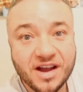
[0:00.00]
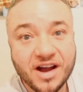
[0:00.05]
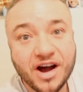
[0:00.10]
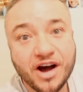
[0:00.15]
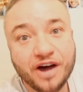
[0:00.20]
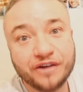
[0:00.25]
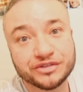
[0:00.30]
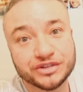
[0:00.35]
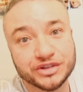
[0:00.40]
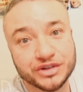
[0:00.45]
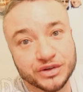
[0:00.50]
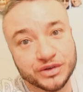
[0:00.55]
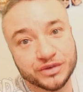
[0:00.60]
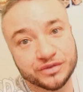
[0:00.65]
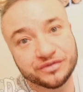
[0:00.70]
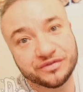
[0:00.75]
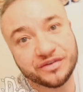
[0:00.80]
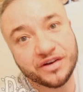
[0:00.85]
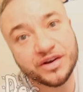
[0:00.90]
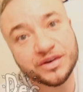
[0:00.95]

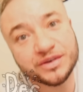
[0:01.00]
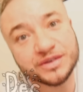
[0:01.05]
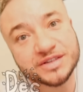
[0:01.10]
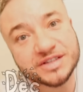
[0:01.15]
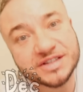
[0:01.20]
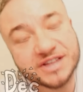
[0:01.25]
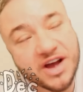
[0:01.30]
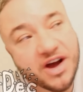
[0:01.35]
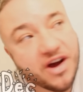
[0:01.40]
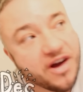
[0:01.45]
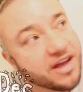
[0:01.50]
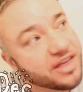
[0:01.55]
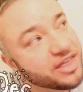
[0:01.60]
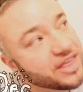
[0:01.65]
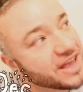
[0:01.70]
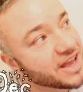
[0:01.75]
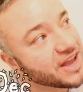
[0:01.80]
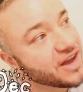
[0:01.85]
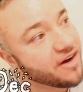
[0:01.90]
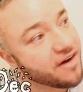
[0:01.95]
Afternoon folks, I
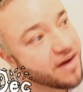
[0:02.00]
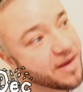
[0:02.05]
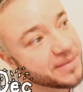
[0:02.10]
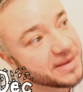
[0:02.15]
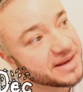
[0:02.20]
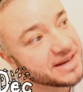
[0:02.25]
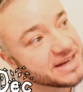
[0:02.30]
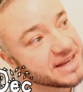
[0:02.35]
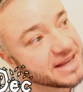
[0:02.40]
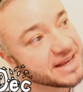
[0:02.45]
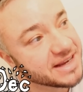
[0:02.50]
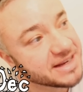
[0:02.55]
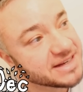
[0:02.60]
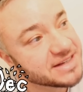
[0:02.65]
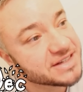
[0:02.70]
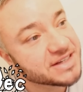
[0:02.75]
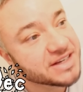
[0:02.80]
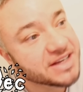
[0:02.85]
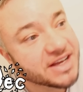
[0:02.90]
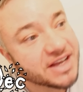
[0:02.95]
think I'm in
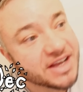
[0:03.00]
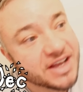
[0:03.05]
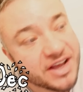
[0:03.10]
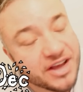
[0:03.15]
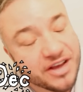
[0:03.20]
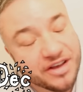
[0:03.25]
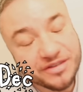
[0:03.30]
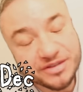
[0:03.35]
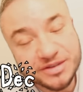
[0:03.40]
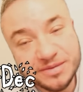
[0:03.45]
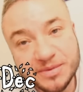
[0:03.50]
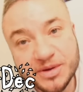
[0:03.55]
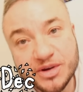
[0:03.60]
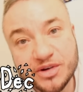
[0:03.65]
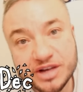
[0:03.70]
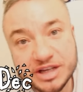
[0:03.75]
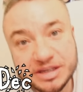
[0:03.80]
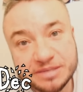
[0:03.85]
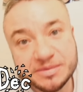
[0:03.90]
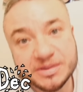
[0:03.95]
need of some
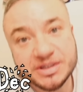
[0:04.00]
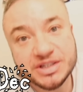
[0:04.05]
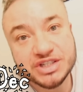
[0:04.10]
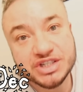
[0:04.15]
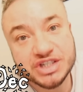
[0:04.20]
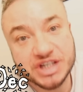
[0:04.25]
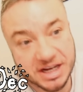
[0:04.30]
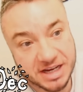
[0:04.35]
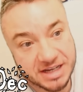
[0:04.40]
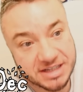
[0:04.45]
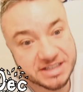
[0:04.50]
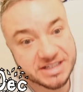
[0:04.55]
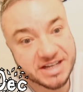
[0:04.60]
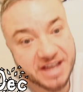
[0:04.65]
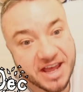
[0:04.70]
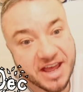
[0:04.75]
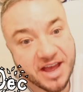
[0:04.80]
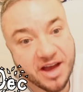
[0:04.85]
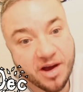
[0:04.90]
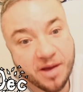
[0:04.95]
Christmas cheer
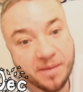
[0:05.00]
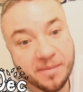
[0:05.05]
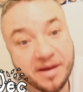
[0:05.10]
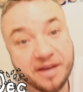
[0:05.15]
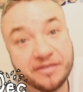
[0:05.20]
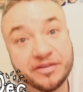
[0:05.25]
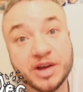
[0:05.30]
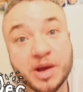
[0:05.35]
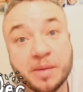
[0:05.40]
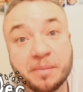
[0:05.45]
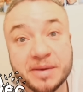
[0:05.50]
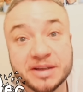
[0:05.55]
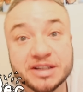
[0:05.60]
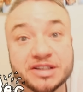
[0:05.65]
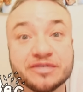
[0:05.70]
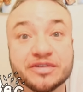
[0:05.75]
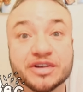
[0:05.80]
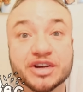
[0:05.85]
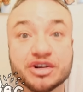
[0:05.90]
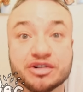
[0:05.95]
today. I'm having a bit
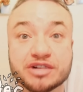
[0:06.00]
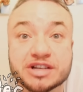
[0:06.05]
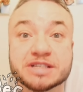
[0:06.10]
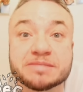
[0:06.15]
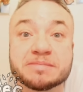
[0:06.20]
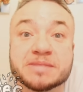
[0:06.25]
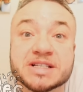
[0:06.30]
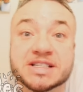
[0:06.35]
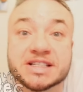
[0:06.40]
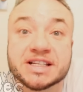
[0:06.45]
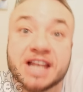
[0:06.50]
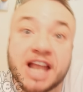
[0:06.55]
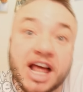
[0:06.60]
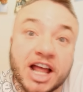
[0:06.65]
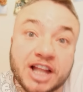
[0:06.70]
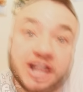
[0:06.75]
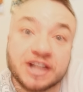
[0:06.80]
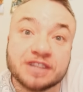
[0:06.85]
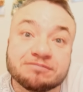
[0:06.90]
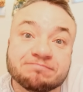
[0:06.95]
of a Christmas
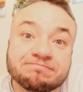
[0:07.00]
lull.